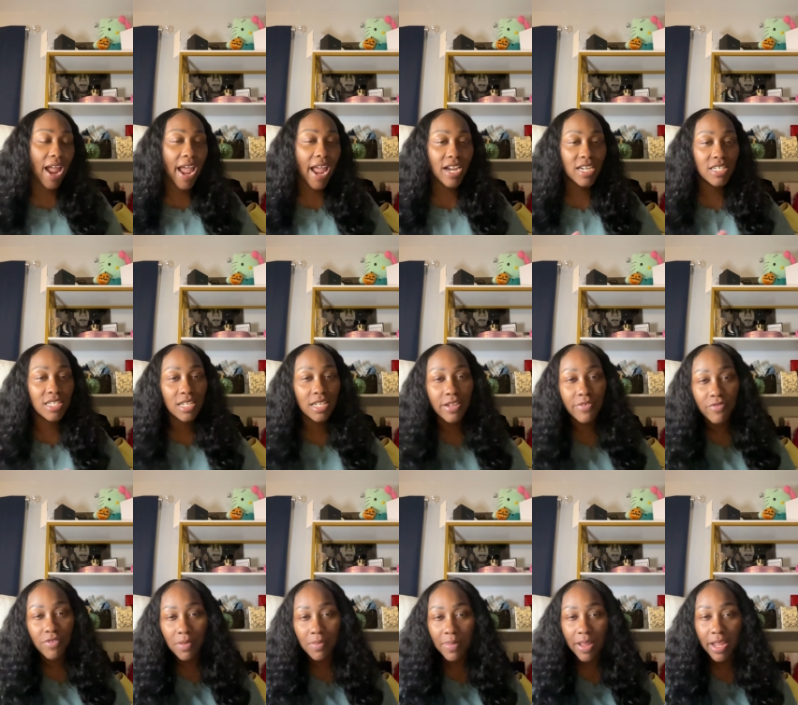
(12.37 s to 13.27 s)
actually
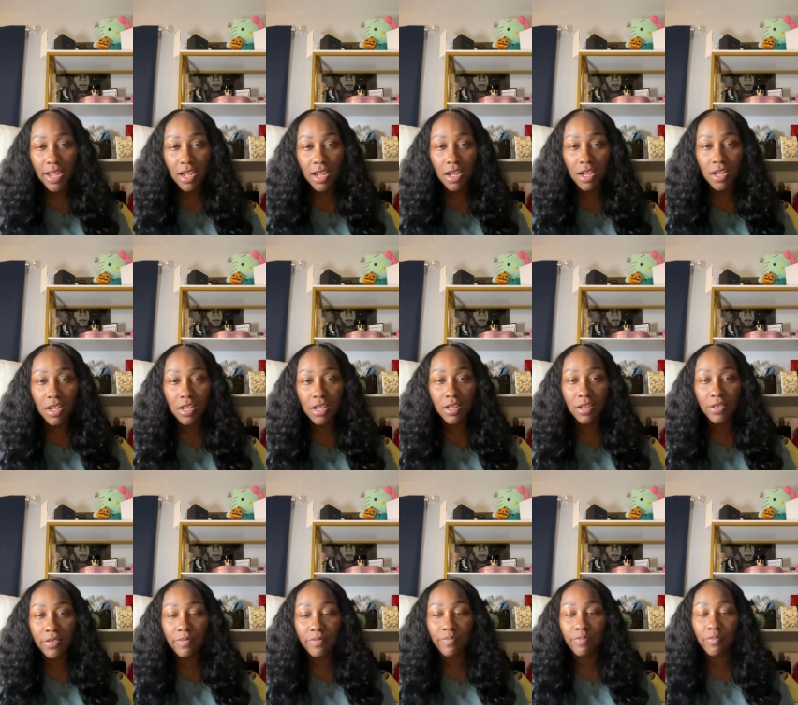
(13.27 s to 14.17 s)
from like
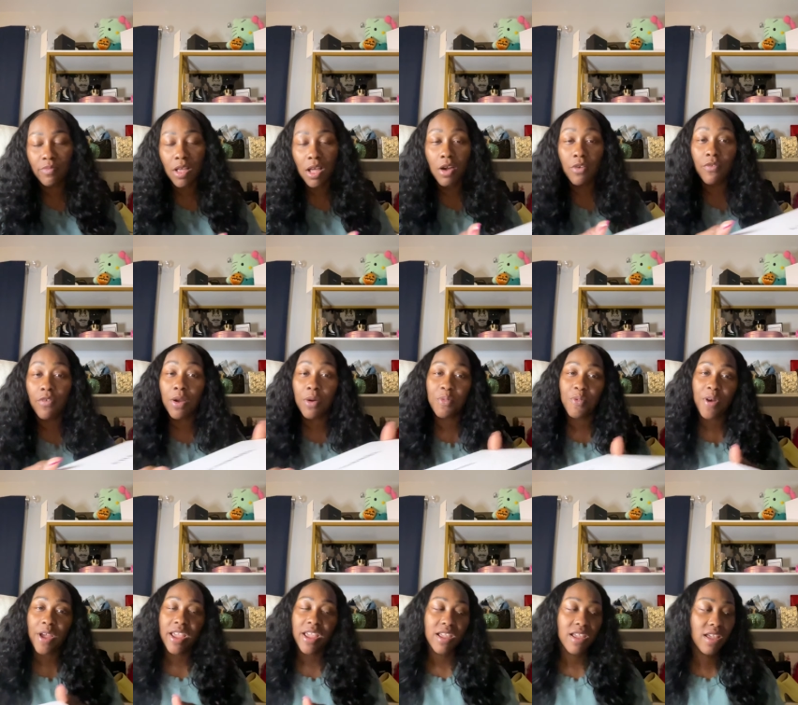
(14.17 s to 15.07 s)
a, a
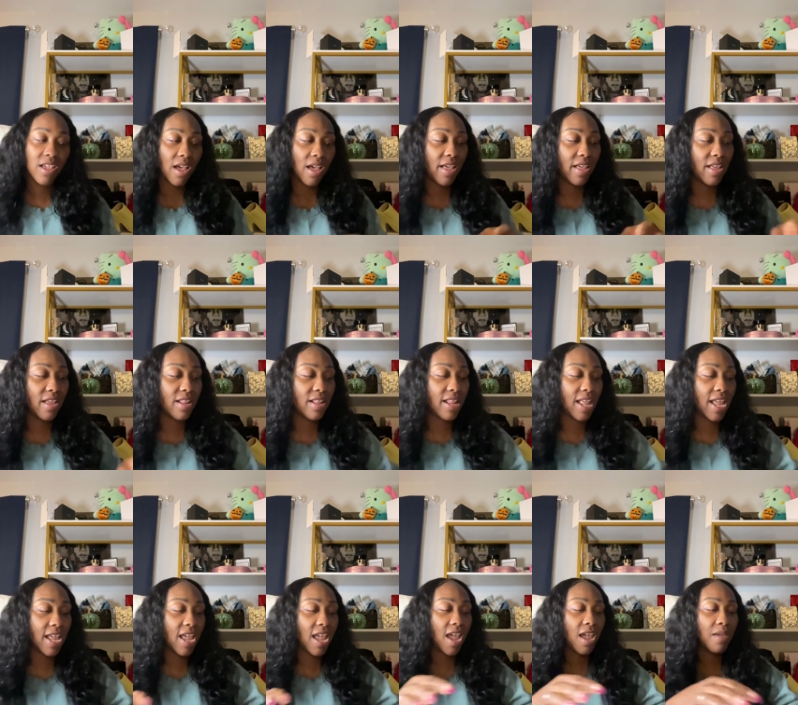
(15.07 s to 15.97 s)
runway and they
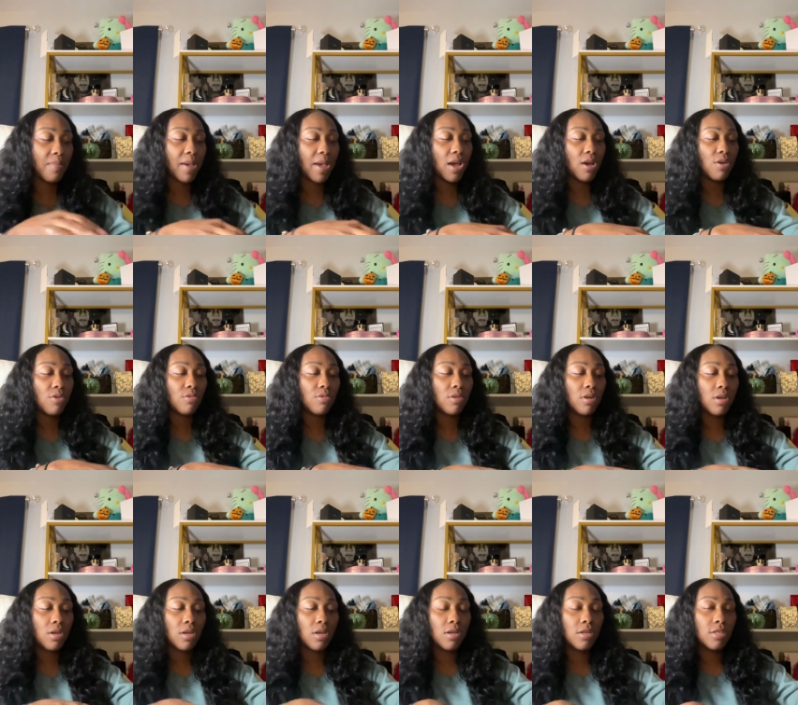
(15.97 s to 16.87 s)
came out
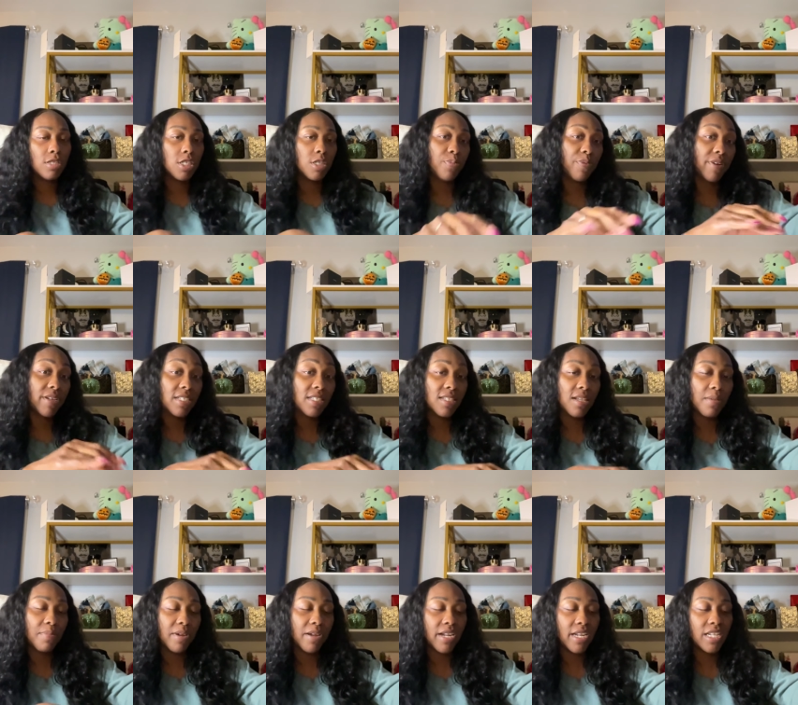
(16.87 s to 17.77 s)
spring
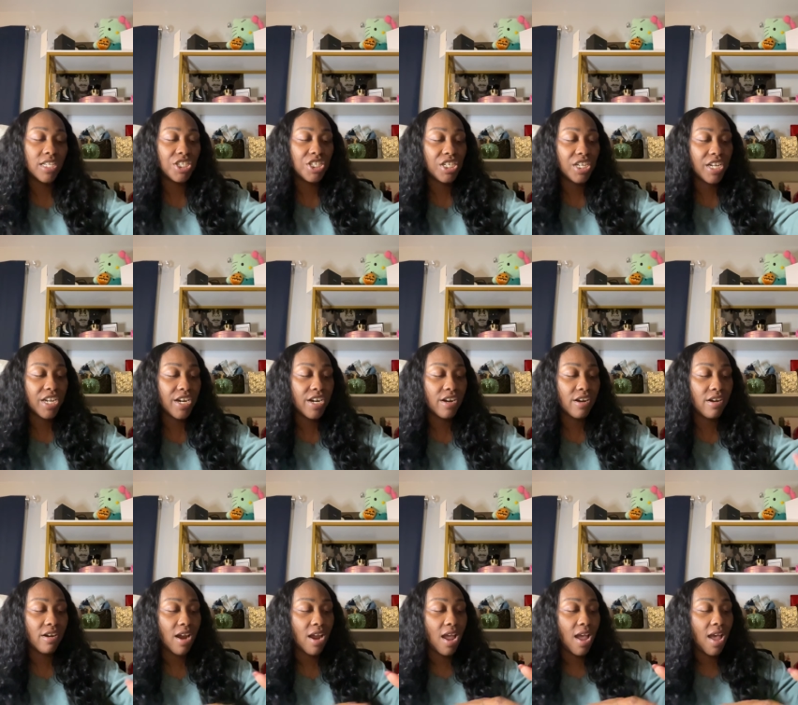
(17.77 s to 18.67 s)
summer this year.
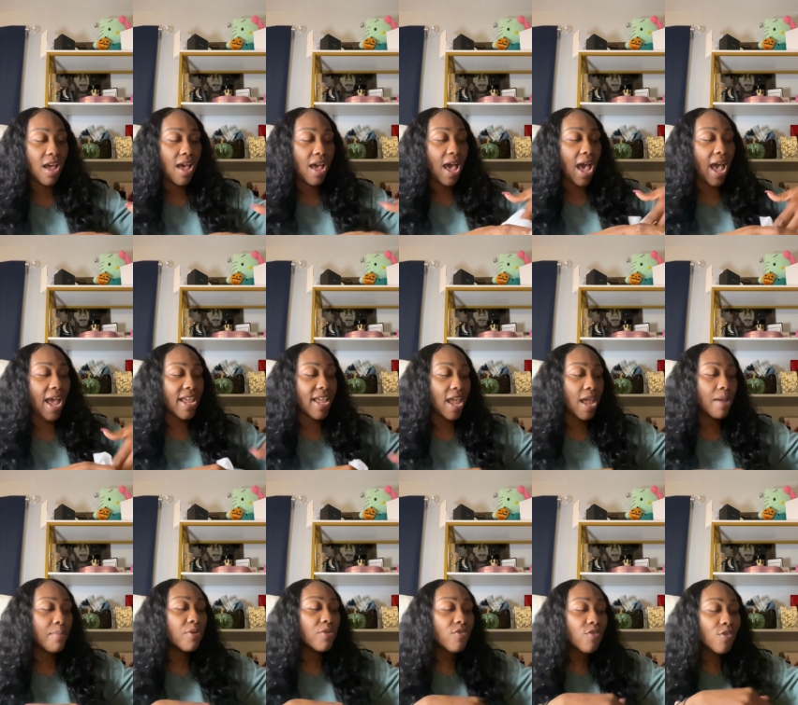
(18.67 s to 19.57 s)
I
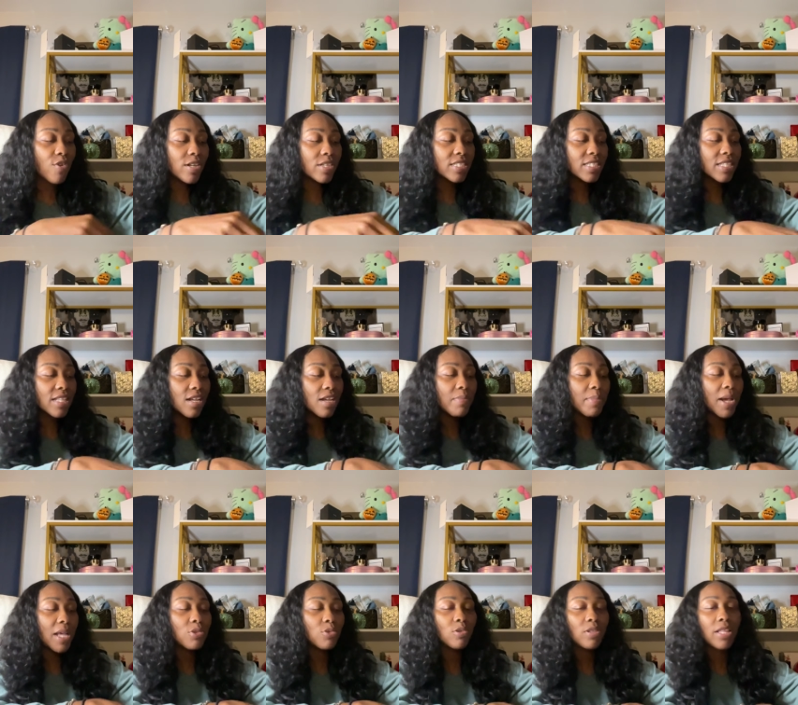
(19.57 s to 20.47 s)
came across them.
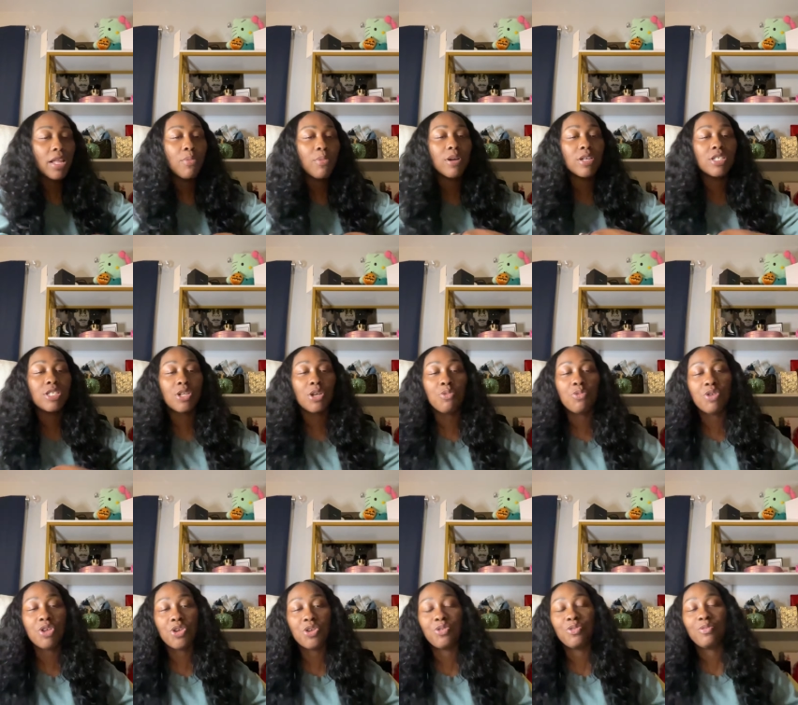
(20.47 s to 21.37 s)
I thought they were so
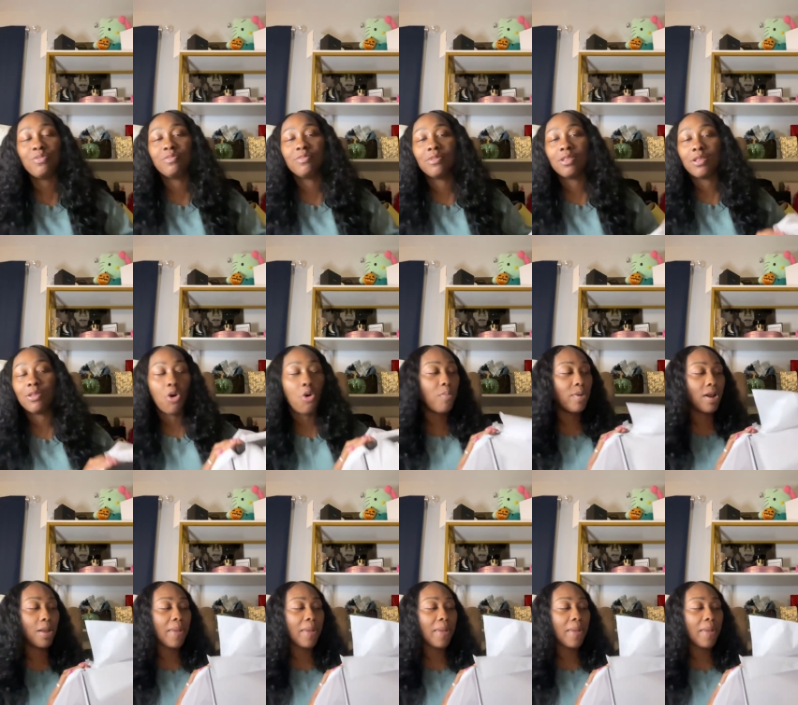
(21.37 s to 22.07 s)
cute. Open the